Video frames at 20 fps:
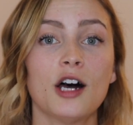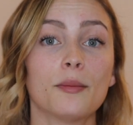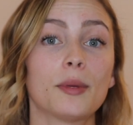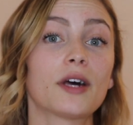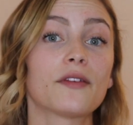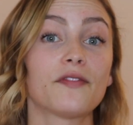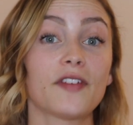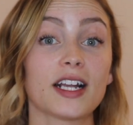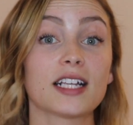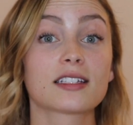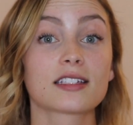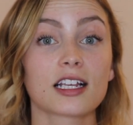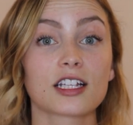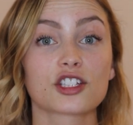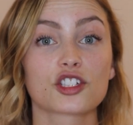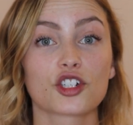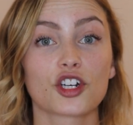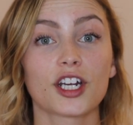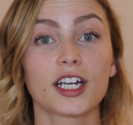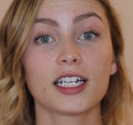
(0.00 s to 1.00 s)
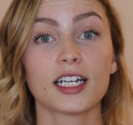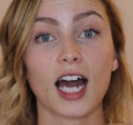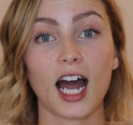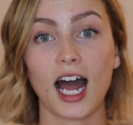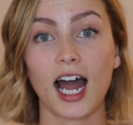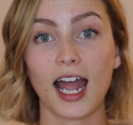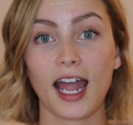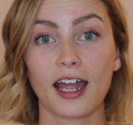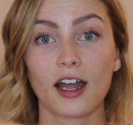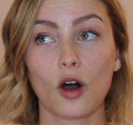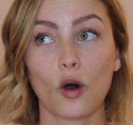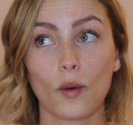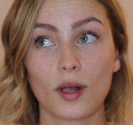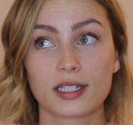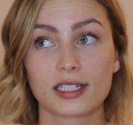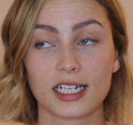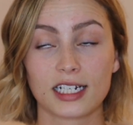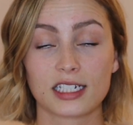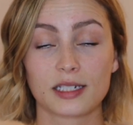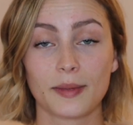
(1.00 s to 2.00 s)
But face sunscreen, I
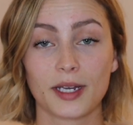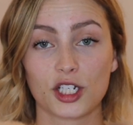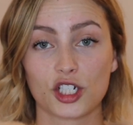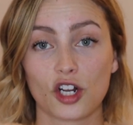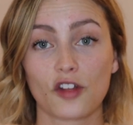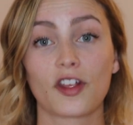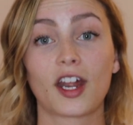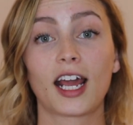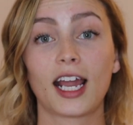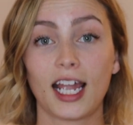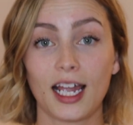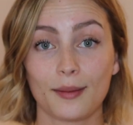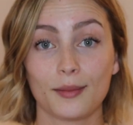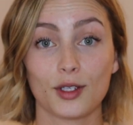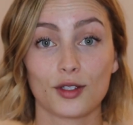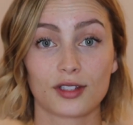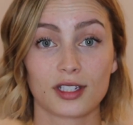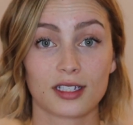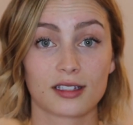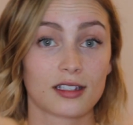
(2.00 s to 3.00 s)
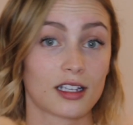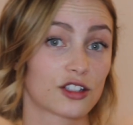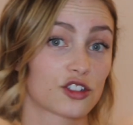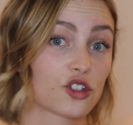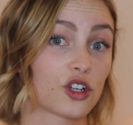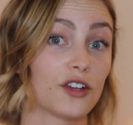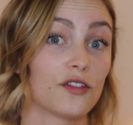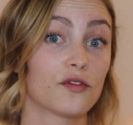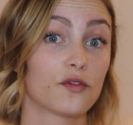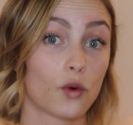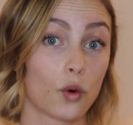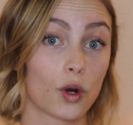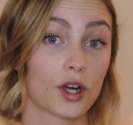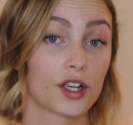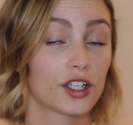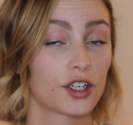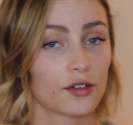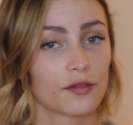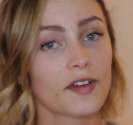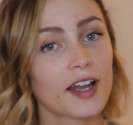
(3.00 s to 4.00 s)
always like to make sure that I am using sunscreen for
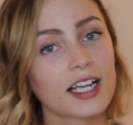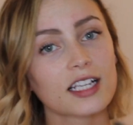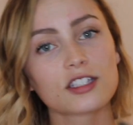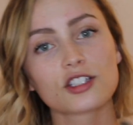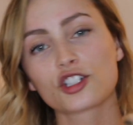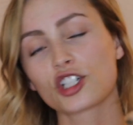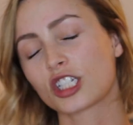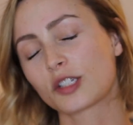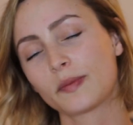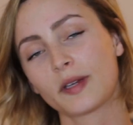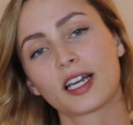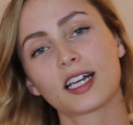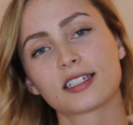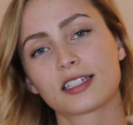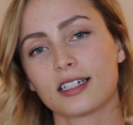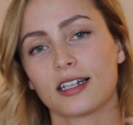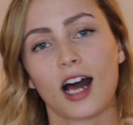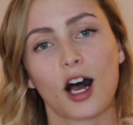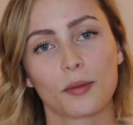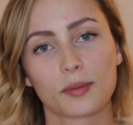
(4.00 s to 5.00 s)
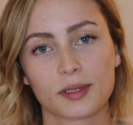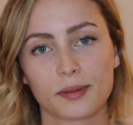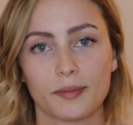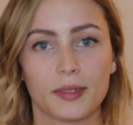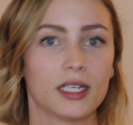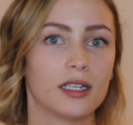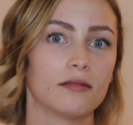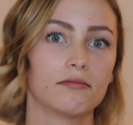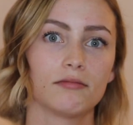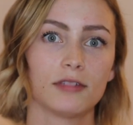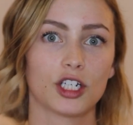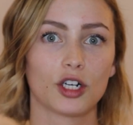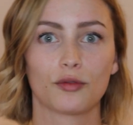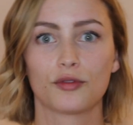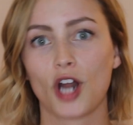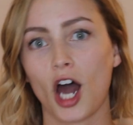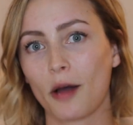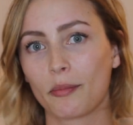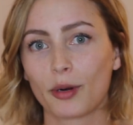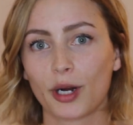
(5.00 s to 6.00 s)
your face, just because it helps me, you know,
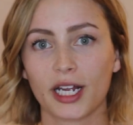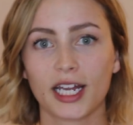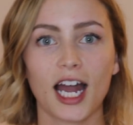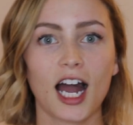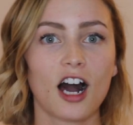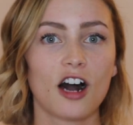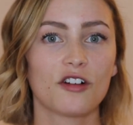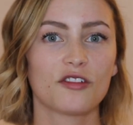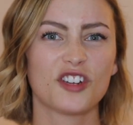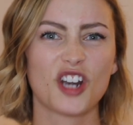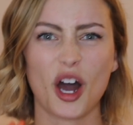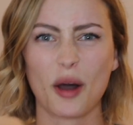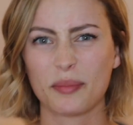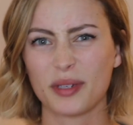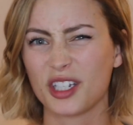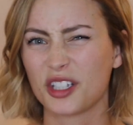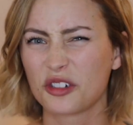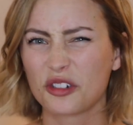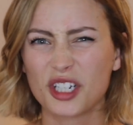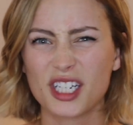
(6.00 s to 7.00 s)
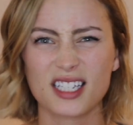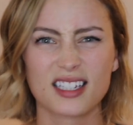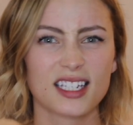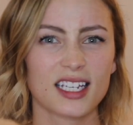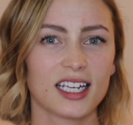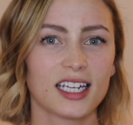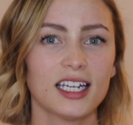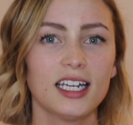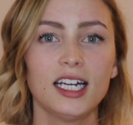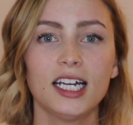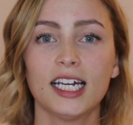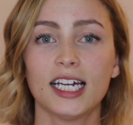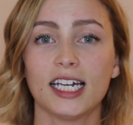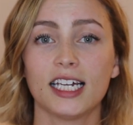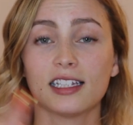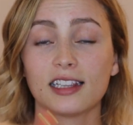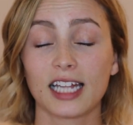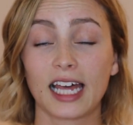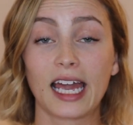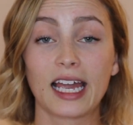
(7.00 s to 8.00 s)
not break out, not be greasy.
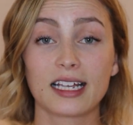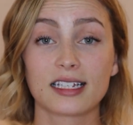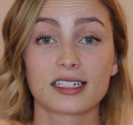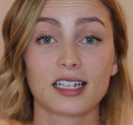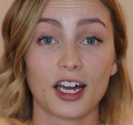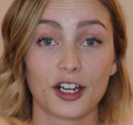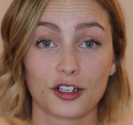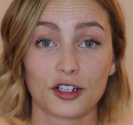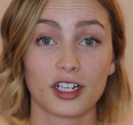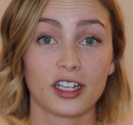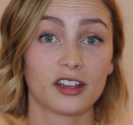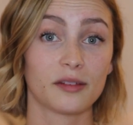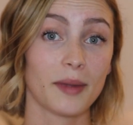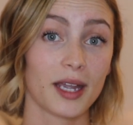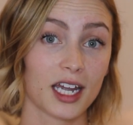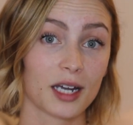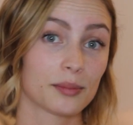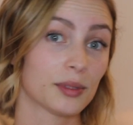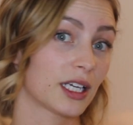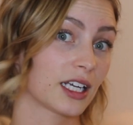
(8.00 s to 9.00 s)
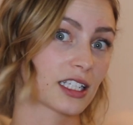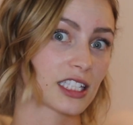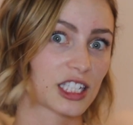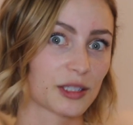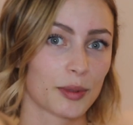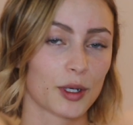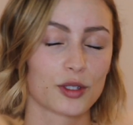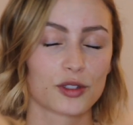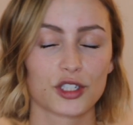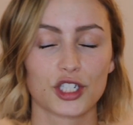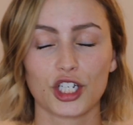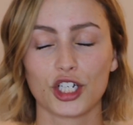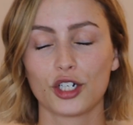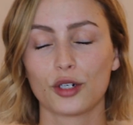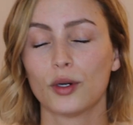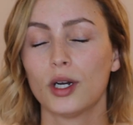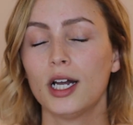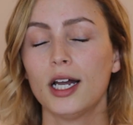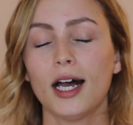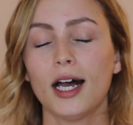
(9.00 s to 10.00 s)
It lays underneath makeup like it's supposed
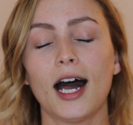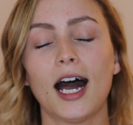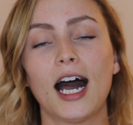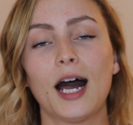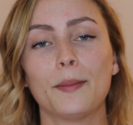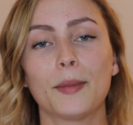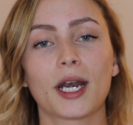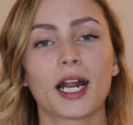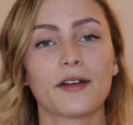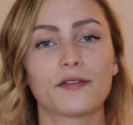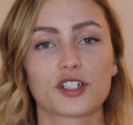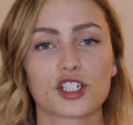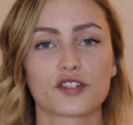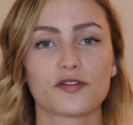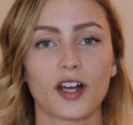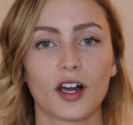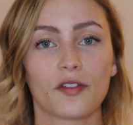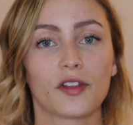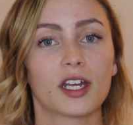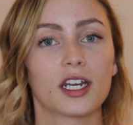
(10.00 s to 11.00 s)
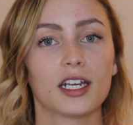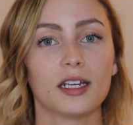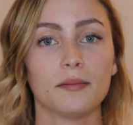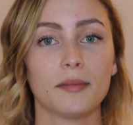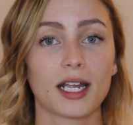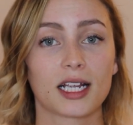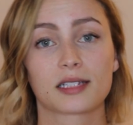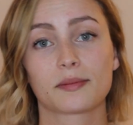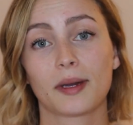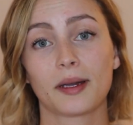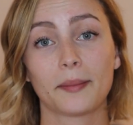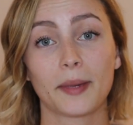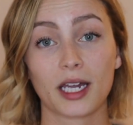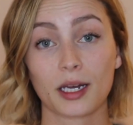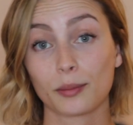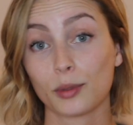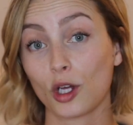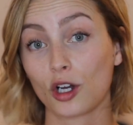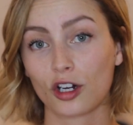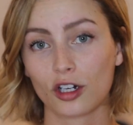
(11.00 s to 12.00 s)
to, and I've just found that it makes my
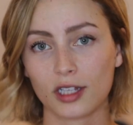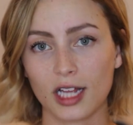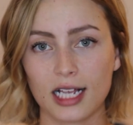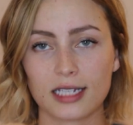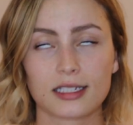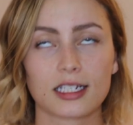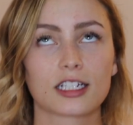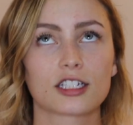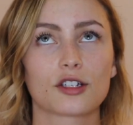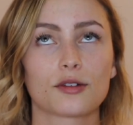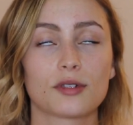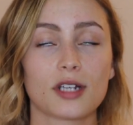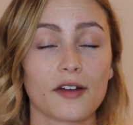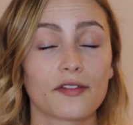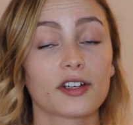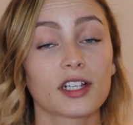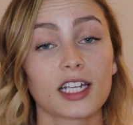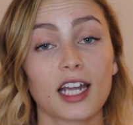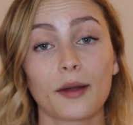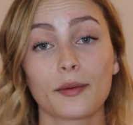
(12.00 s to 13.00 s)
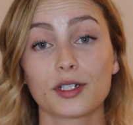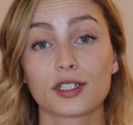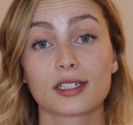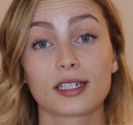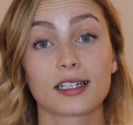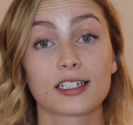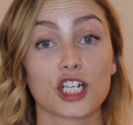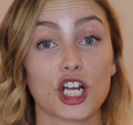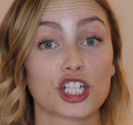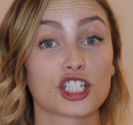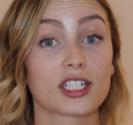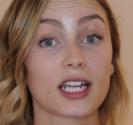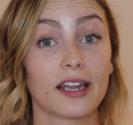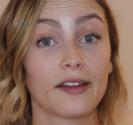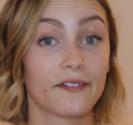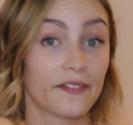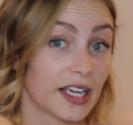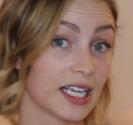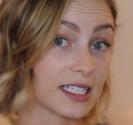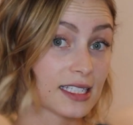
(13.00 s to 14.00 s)
makeup longer lasting. So definitely I would suggest
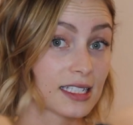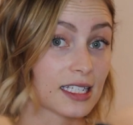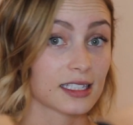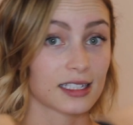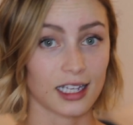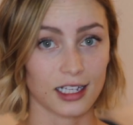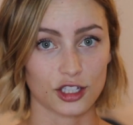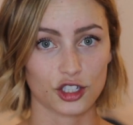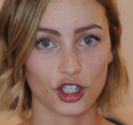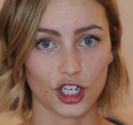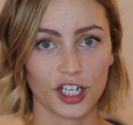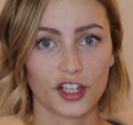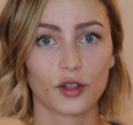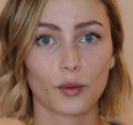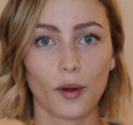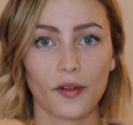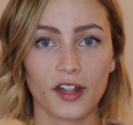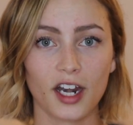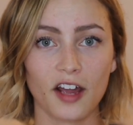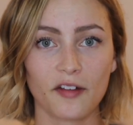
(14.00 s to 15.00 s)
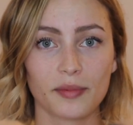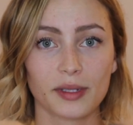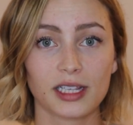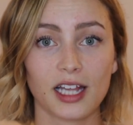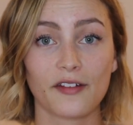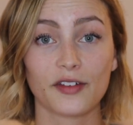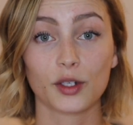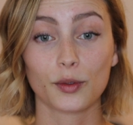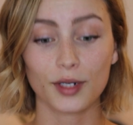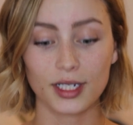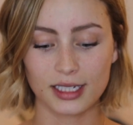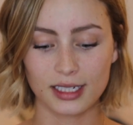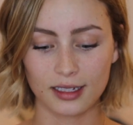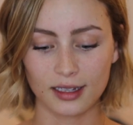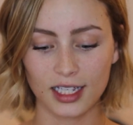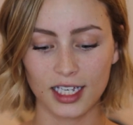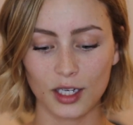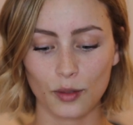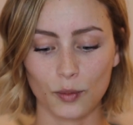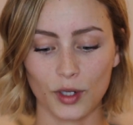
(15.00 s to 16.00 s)
a face sunscreen. The one that I've been loving
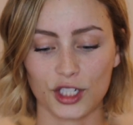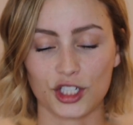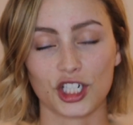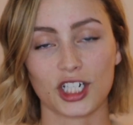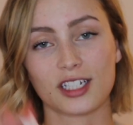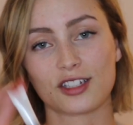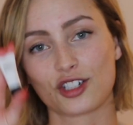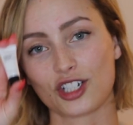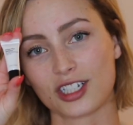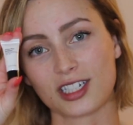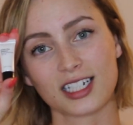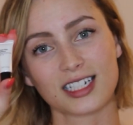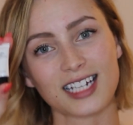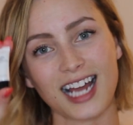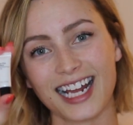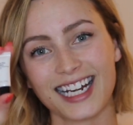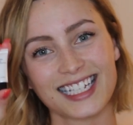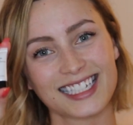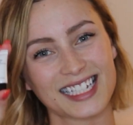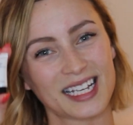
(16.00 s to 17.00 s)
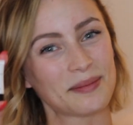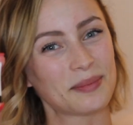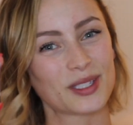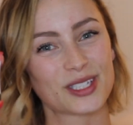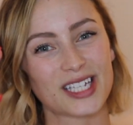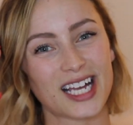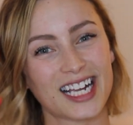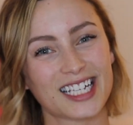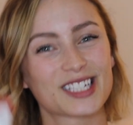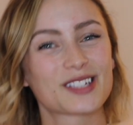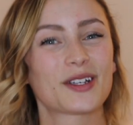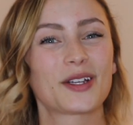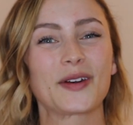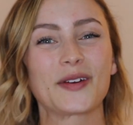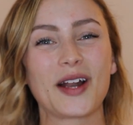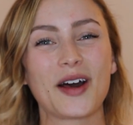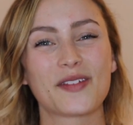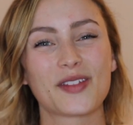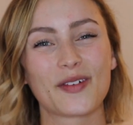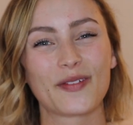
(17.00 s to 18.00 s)
recently, which is just a tiny sample size, so I
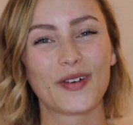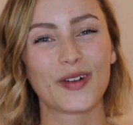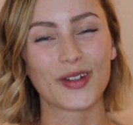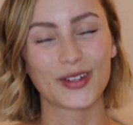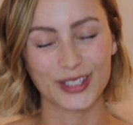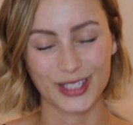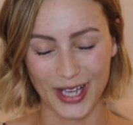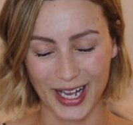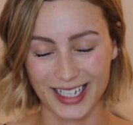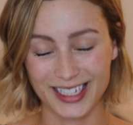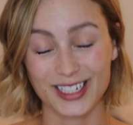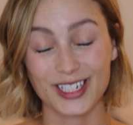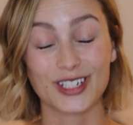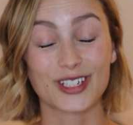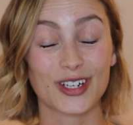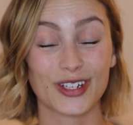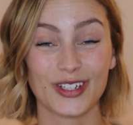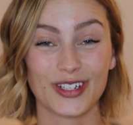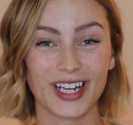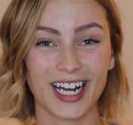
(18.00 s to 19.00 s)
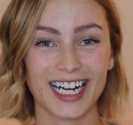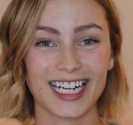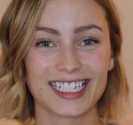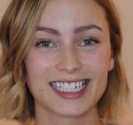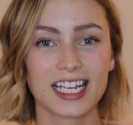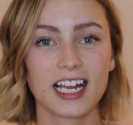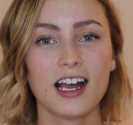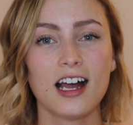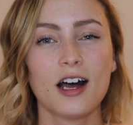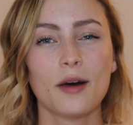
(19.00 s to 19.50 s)
don't have the full size to show you guys.